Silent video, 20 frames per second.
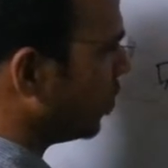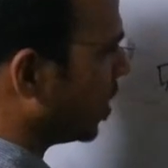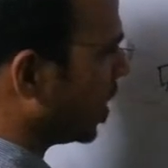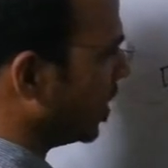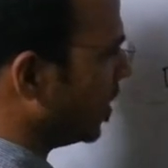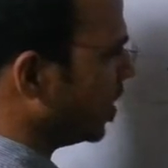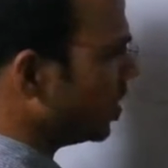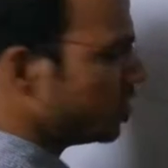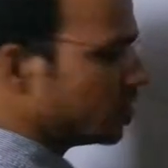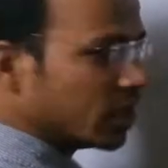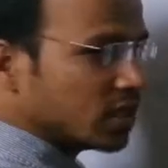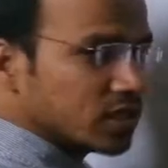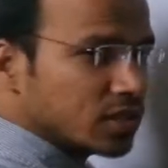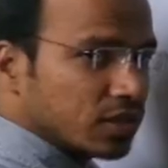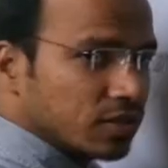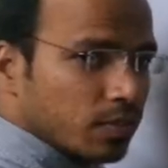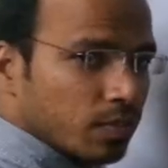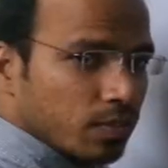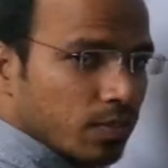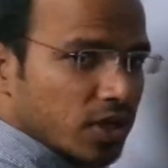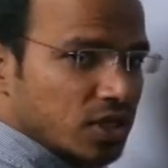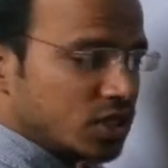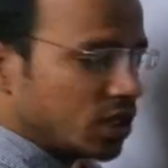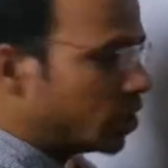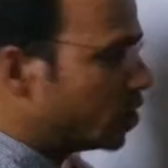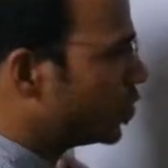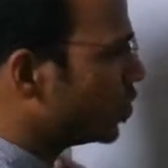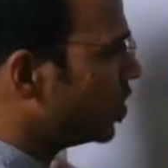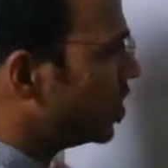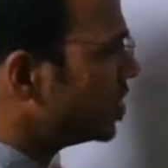to connect this
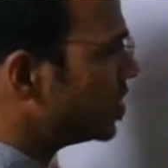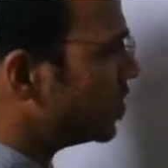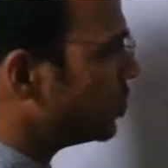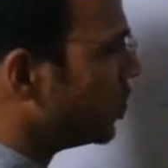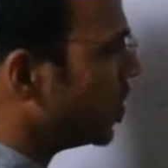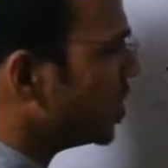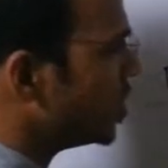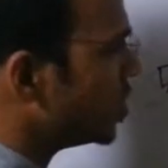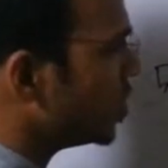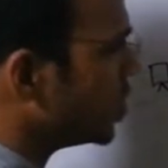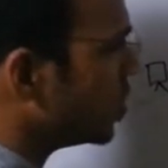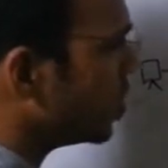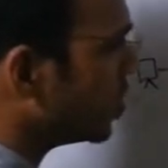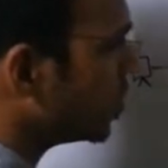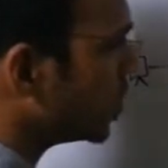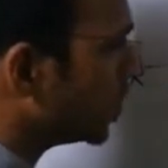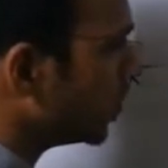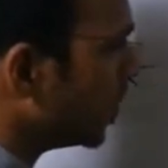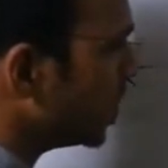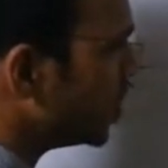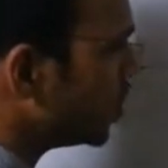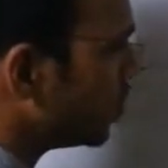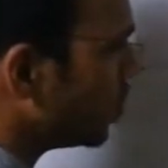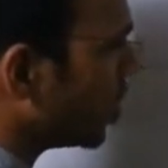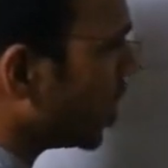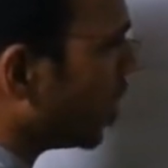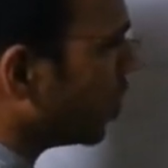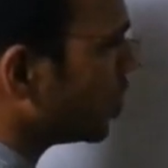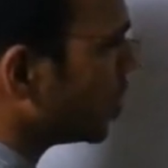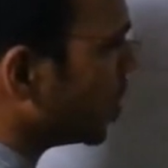machine to this switch, switch to
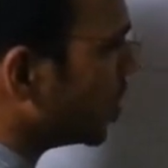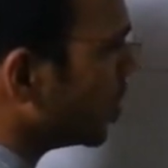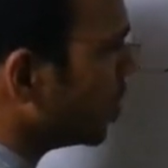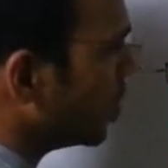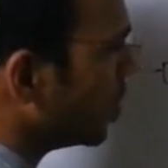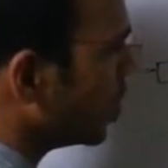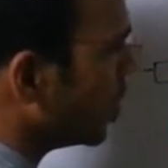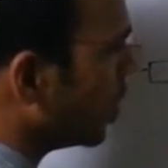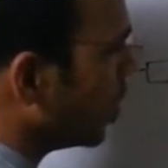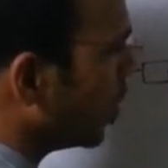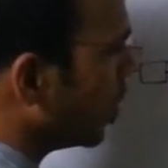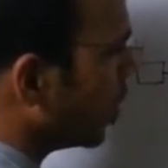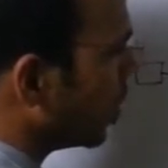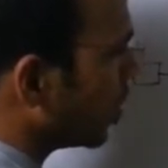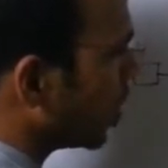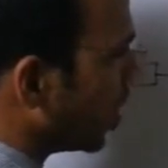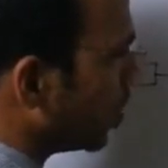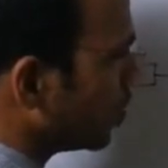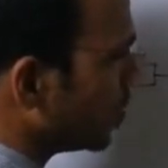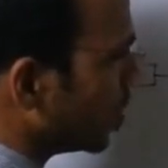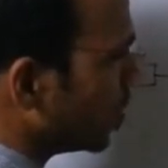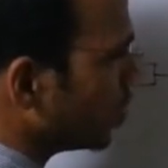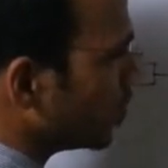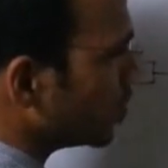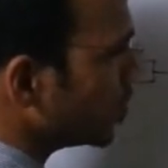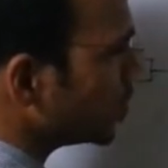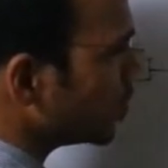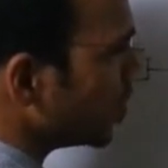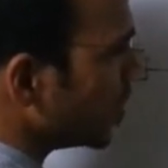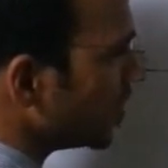router, router
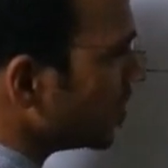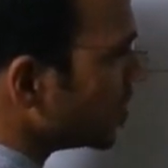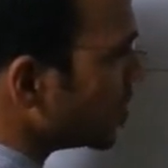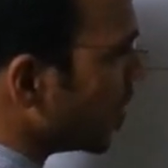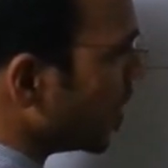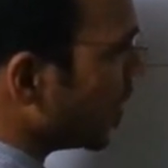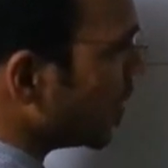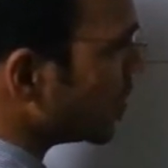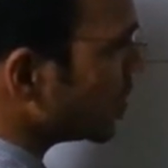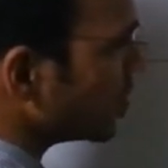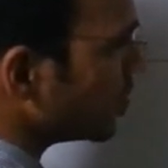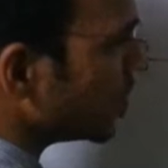to switch, and